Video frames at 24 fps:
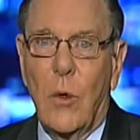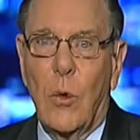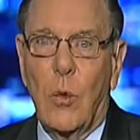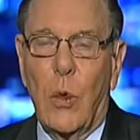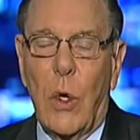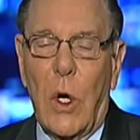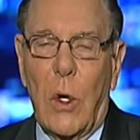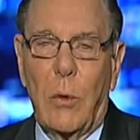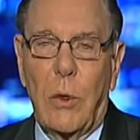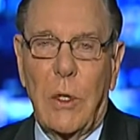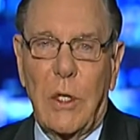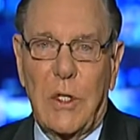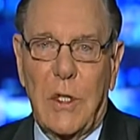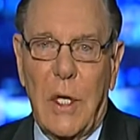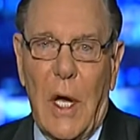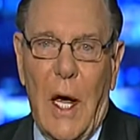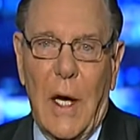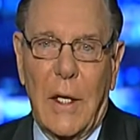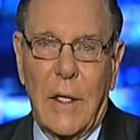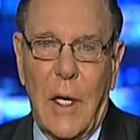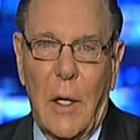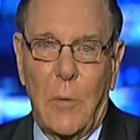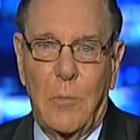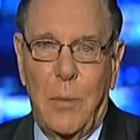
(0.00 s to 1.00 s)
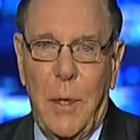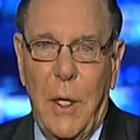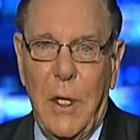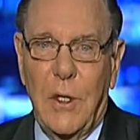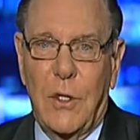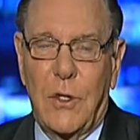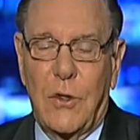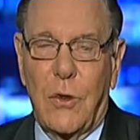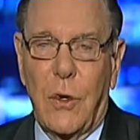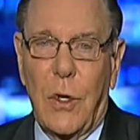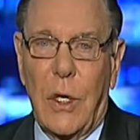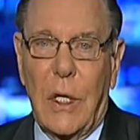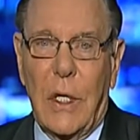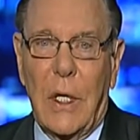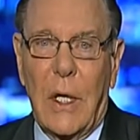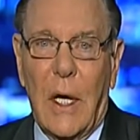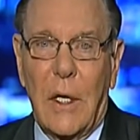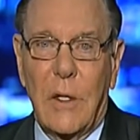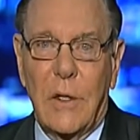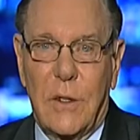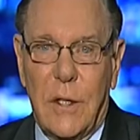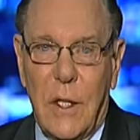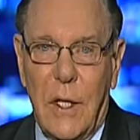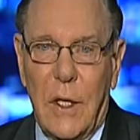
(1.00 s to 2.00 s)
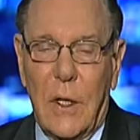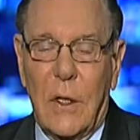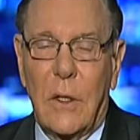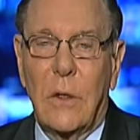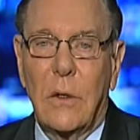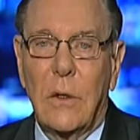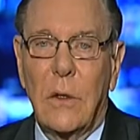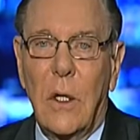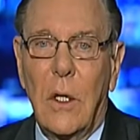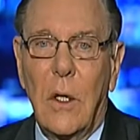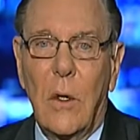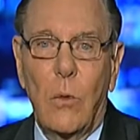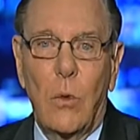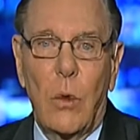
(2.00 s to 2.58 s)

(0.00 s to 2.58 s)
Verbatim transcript: where we sign that peace treaty until